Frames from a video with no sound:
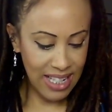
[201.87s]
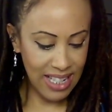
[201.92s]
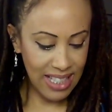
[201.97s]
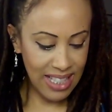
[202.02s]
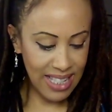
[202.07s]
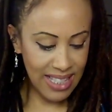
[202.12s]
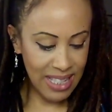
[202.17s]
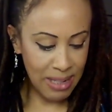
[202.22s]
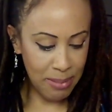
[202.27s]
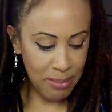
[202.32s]

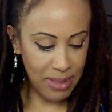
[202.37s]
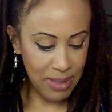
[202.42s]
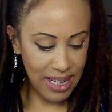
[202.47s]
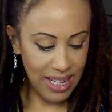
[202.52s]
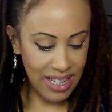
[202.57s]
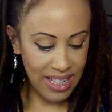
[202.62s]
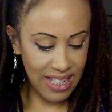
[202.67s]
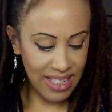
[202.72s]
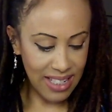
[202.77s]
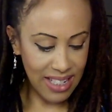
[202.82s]
That they
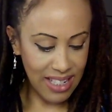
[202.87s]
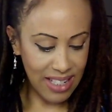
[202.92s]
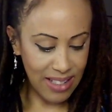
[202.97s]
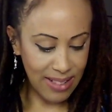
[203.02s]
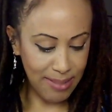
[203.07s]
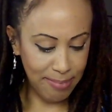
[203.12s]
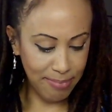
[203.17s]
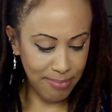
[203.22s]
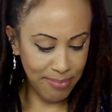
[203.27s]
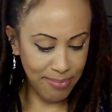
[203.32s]
might,
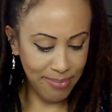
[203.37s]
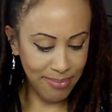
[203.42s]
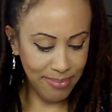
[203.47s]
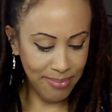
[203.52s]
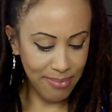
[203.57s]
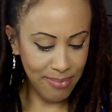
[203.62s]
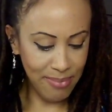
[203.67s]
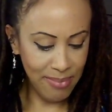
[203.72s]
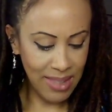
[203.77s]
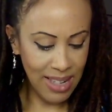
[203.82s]

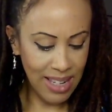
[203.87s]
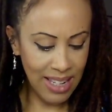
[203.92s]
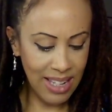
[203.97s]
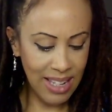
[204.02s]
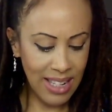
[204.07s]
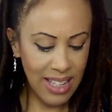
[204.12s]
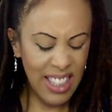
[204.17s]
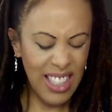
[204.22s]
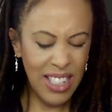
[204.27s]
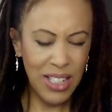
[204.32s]

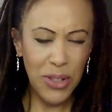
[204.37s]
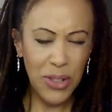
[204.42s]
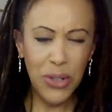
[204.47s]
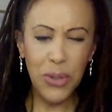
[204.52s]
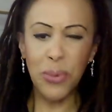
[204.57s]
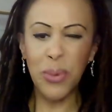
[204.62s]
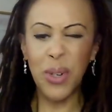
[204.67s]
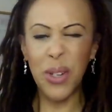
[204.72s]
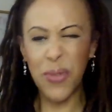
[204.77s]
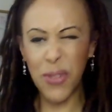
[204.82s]
that you
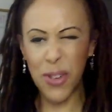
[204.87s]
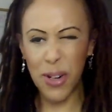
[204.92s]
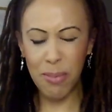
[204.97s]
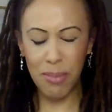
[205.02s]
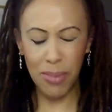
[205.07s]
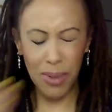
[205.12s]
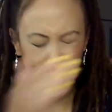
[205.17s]
should reaffirm,